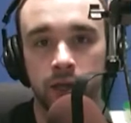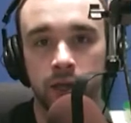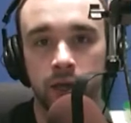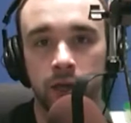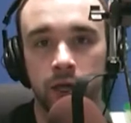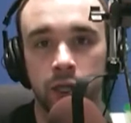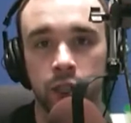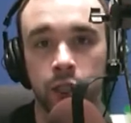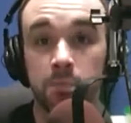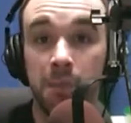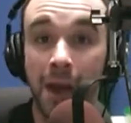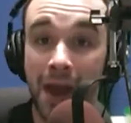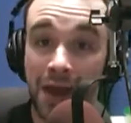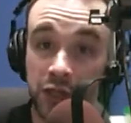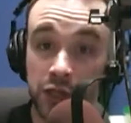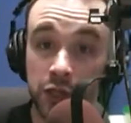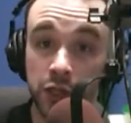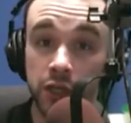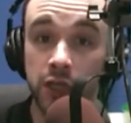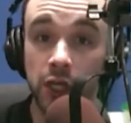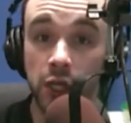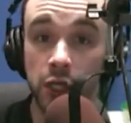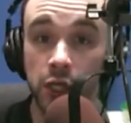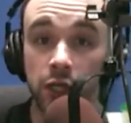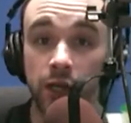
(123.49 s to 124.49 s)
a special
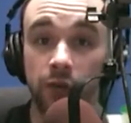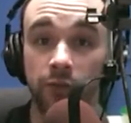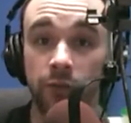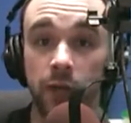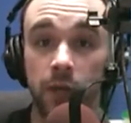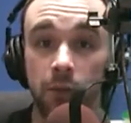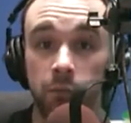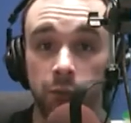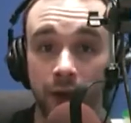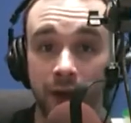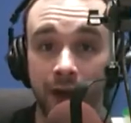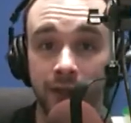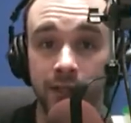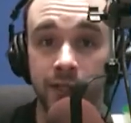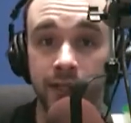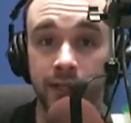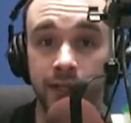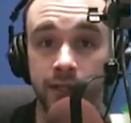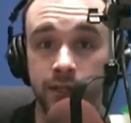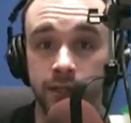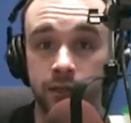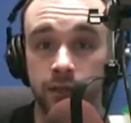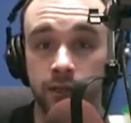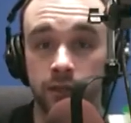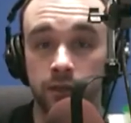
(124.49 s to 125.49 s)
edition of The
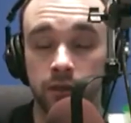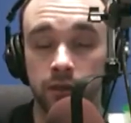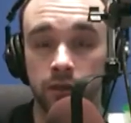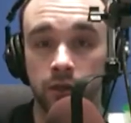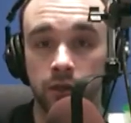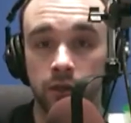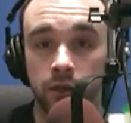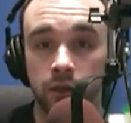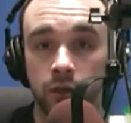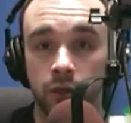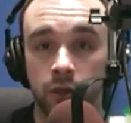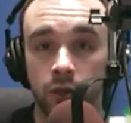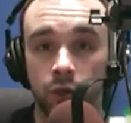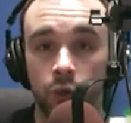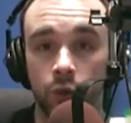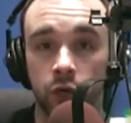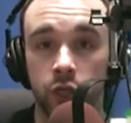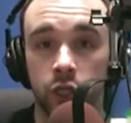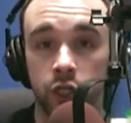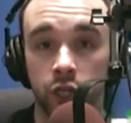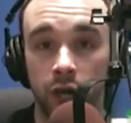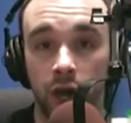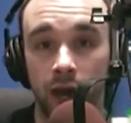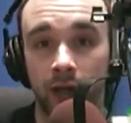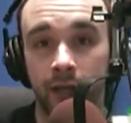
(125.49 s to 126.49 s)
Apprentice
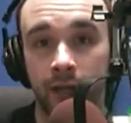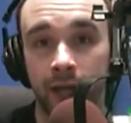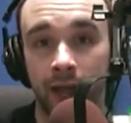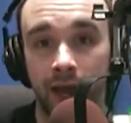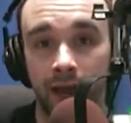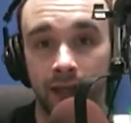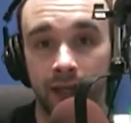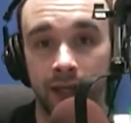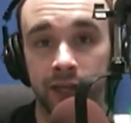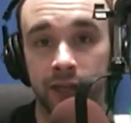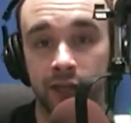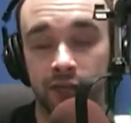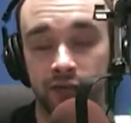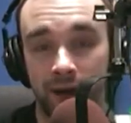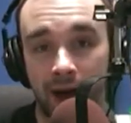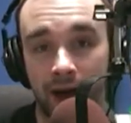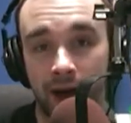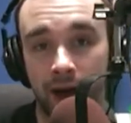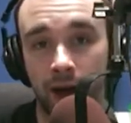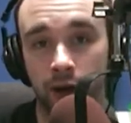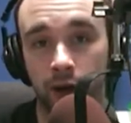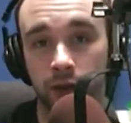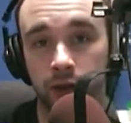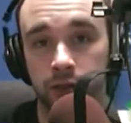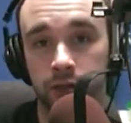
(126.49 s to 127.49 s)
when John Kelly is
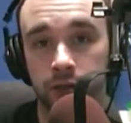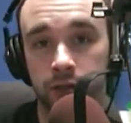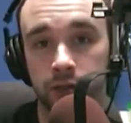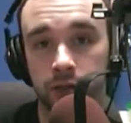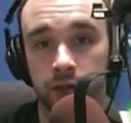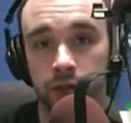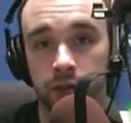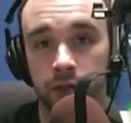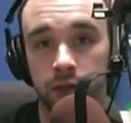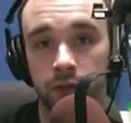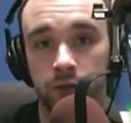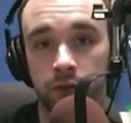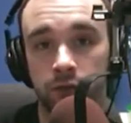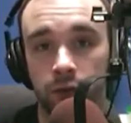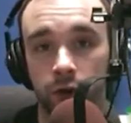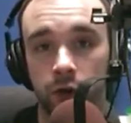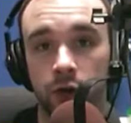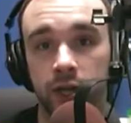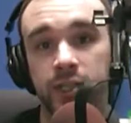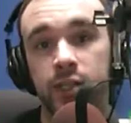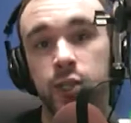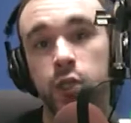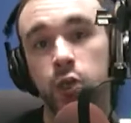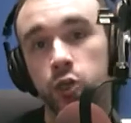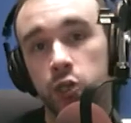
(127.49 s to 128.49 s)
fired for
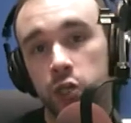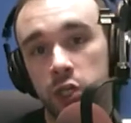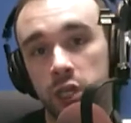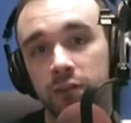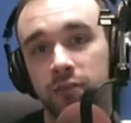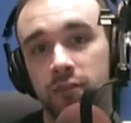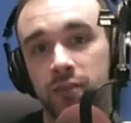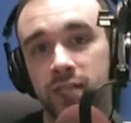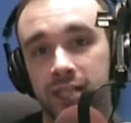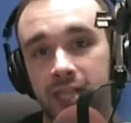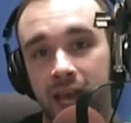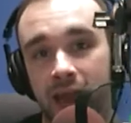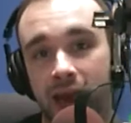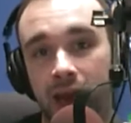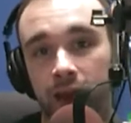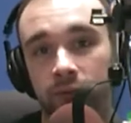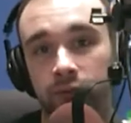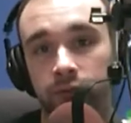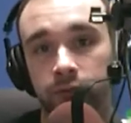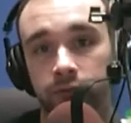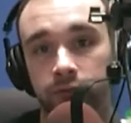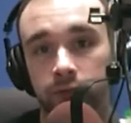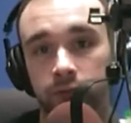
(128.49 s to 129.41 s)
his new chief of staff.